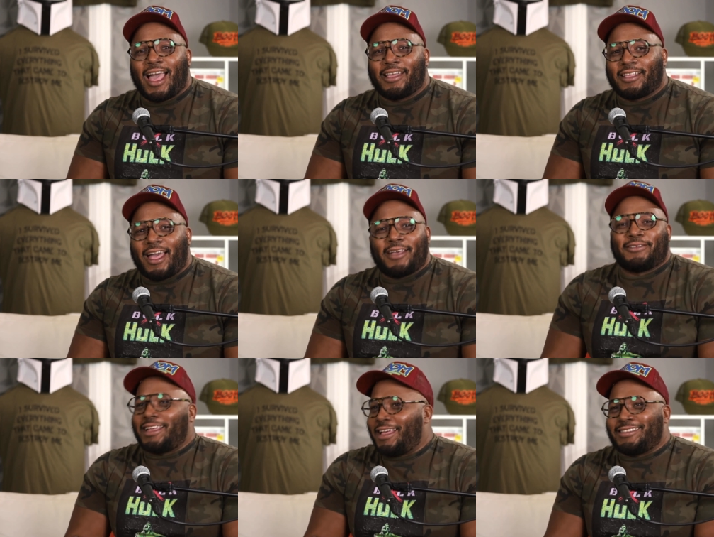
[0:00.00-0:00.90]

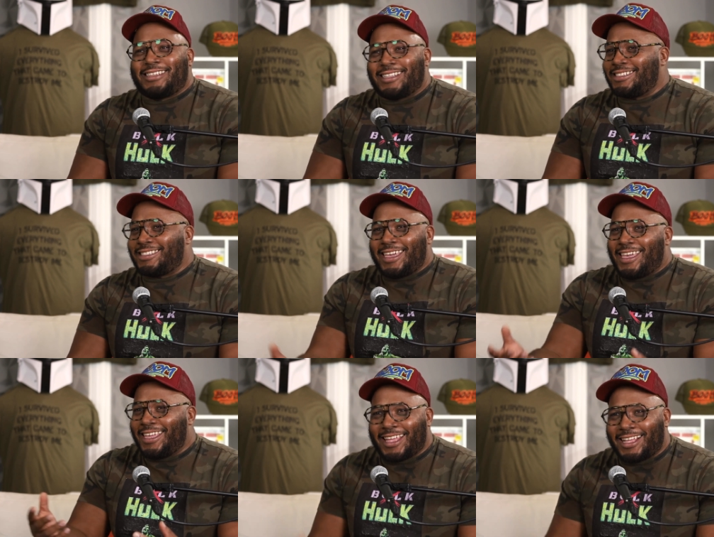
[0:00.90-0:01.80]
I just
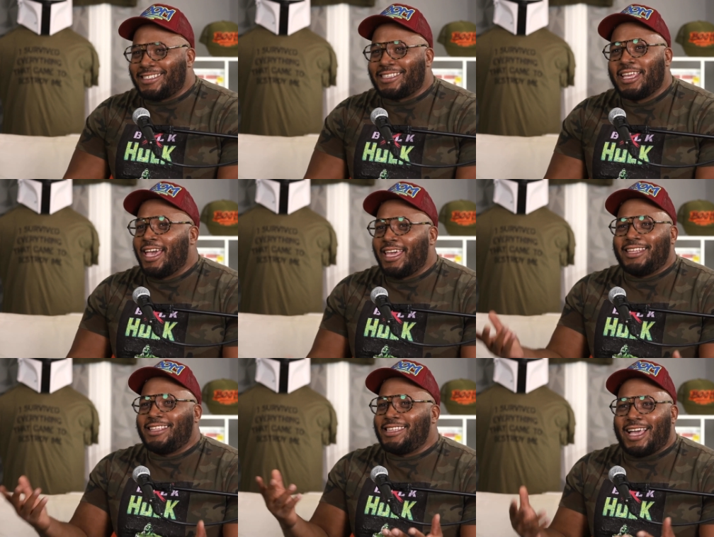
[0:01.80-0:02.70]
can't. And
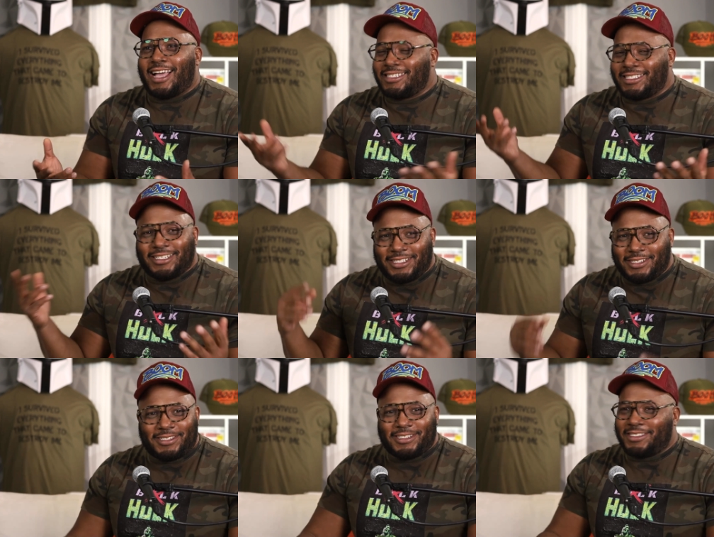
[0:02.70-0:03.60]
then T.I.'s son
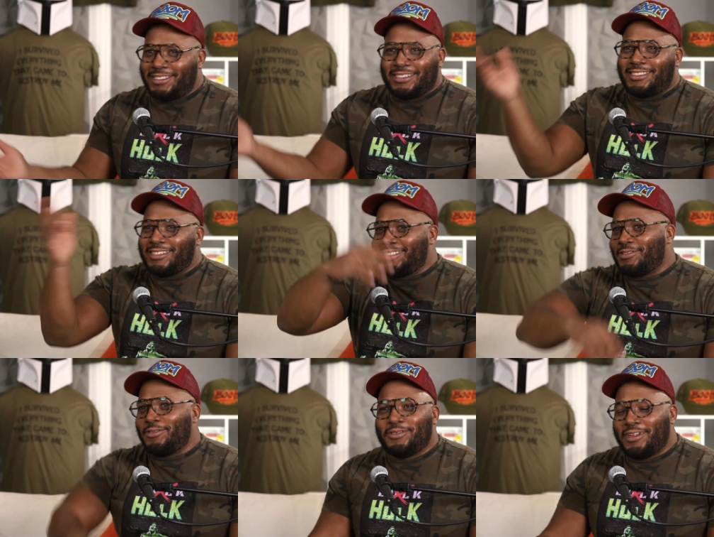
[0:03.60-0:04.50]
just took it to
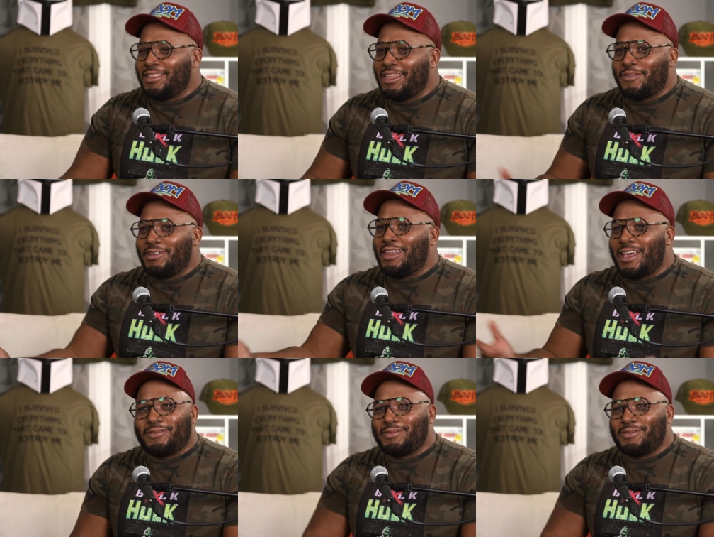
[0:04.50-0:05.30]
a whole nother level. Now I'm just